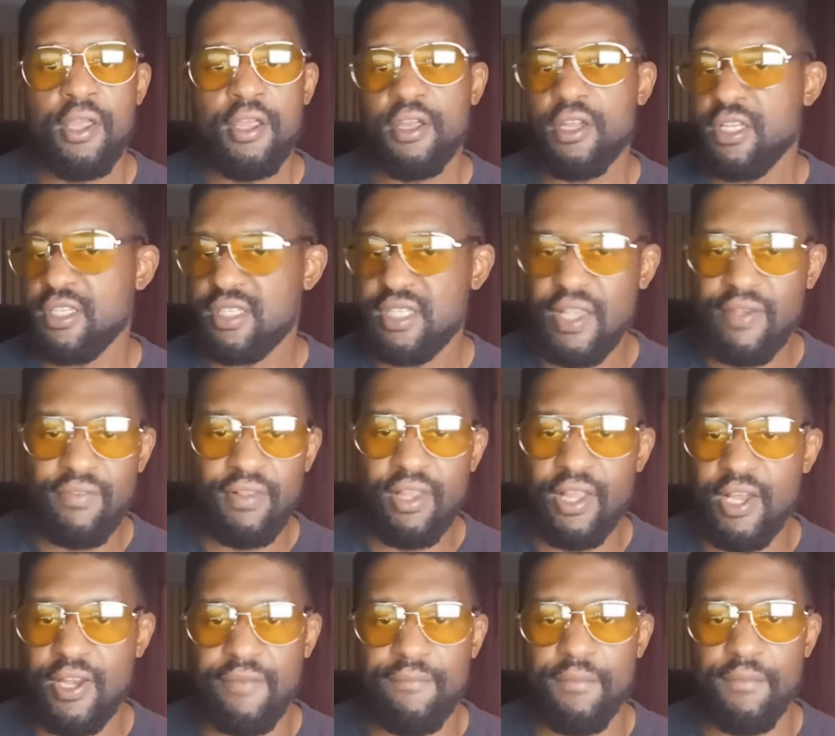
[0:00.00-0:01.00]
you're gonna save a
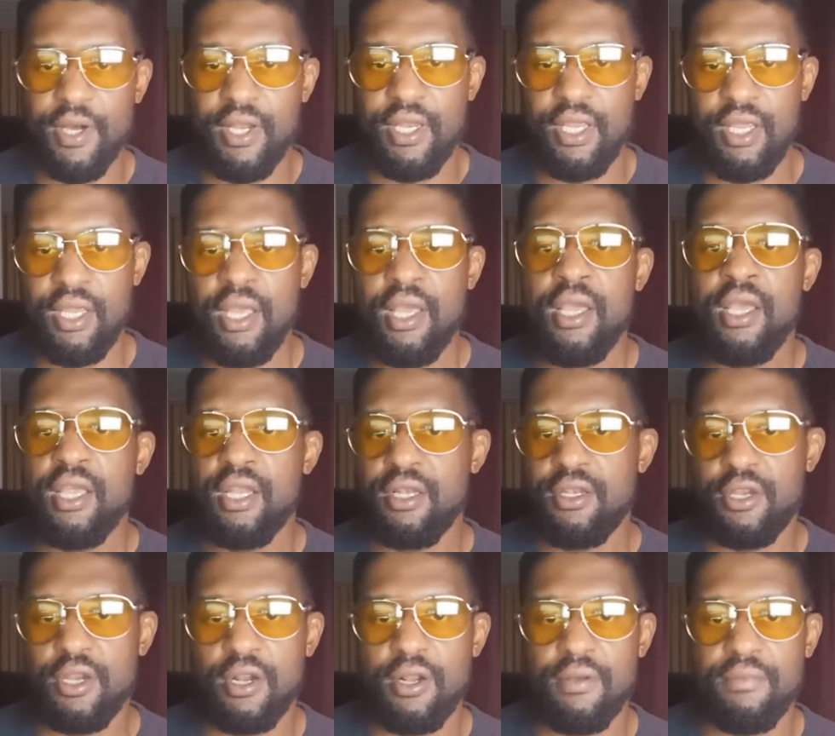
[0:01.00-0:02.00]
lot of money
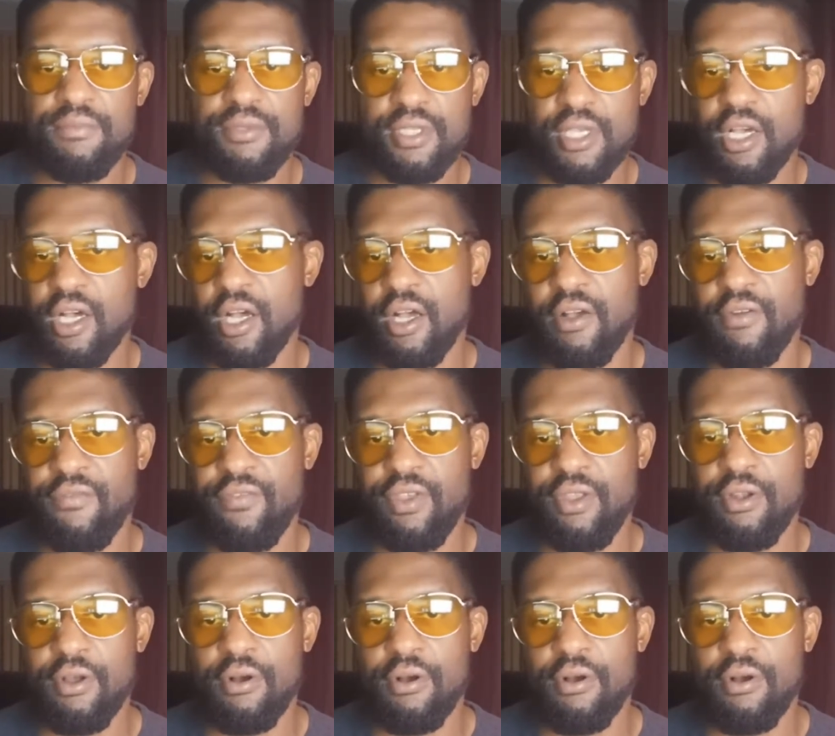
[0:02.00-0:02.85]
in terms of